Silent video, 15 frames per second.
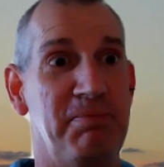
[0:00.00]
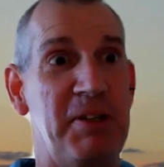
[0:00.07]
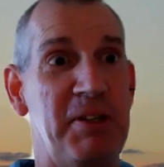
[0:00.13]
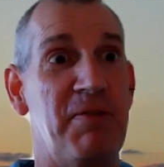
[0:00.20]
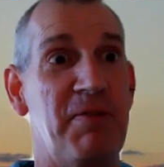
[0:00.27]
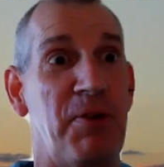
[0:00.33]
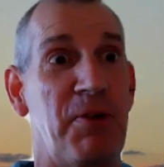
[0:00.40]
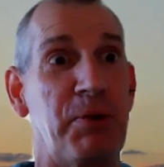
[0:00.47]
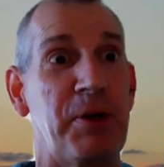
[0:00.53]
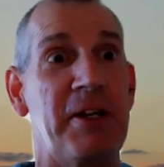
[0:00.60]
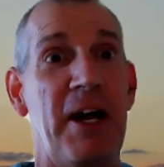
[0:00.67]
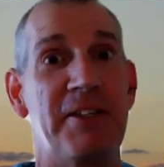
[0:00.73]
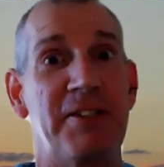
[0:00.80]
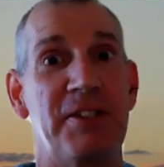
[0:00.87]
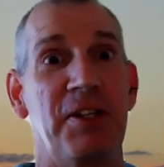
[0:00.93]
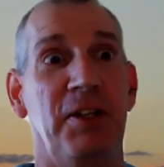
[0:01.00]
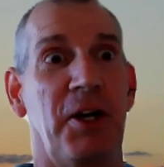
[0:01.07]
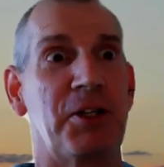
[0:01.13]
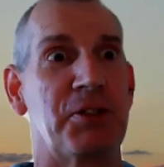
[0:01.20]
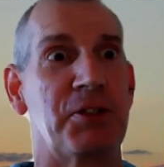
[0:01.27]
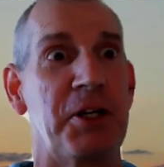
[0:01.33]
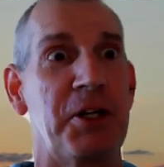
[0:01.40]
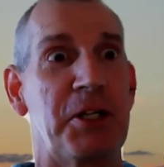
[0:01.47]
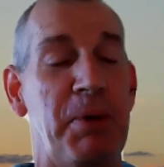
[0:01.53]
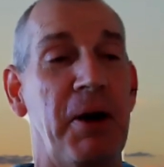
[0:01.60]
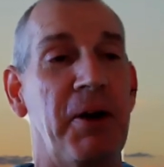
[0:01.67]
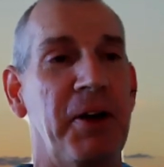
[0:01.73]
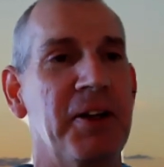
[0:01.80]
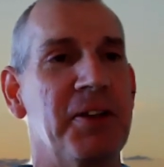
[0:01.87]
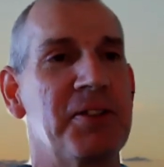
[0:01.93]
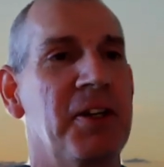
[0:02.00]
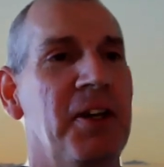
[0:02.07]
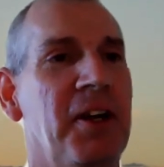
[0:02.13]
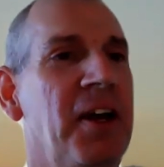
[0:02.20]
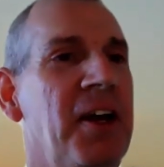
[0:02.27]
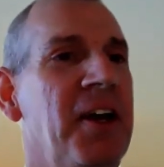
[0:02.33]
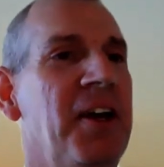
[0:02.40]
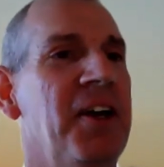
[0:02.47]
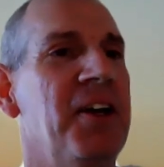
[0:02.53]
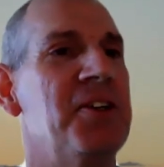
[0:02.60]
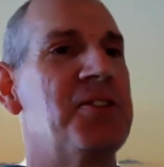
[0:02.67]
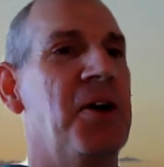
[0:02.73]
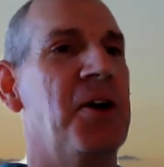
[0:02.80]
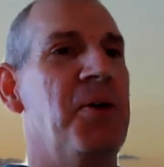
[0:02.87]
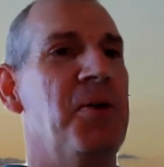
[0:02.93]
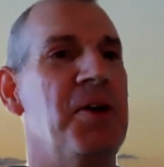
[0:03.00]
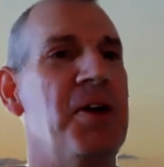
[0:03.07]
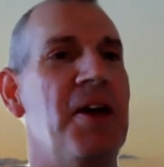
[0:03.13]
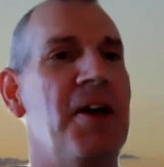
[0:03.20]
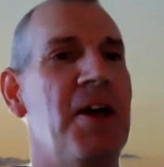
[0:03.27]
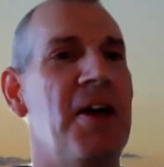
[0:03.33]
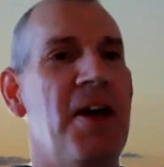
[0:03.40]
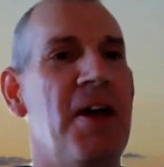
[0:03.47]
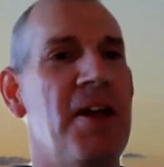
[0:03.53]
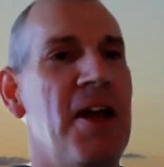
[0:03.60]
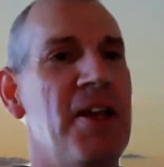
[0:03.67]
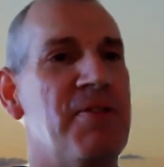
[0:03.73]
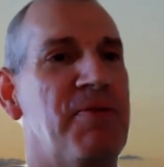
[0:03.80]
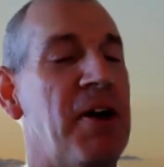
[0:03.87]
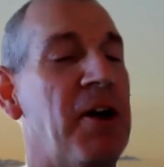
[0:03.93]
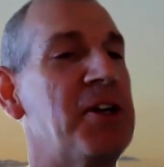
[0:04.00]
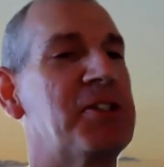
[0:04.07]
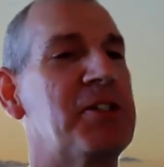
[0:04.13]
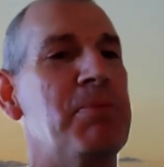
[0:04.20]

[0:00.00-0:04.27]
even for 3 nights, it's a luxury experience. So it's very